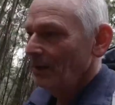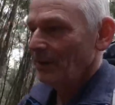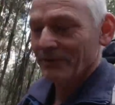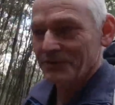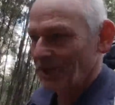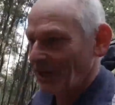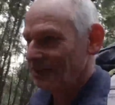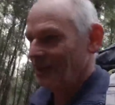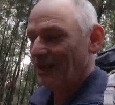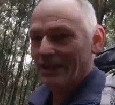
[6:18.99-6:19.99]
but I've
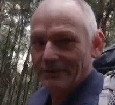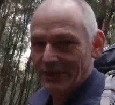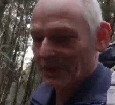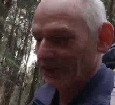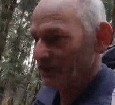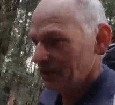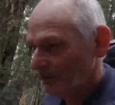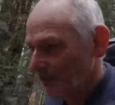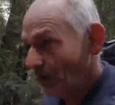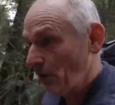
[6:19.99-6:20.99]
chucked a hell of a lot of
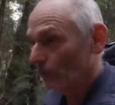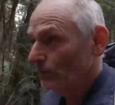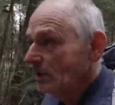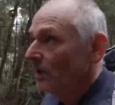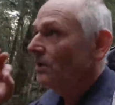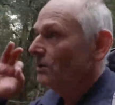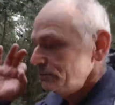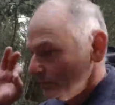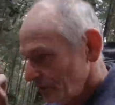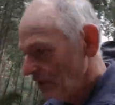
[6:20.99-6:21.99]
gear in there. I
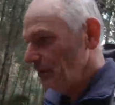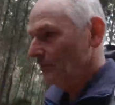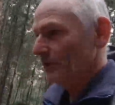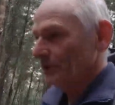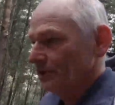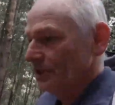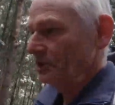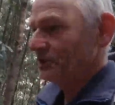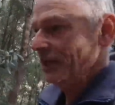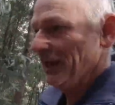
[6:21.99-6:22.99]
really wanted to
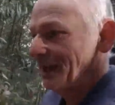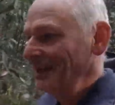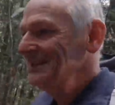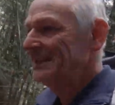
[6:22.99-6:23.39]
test it out.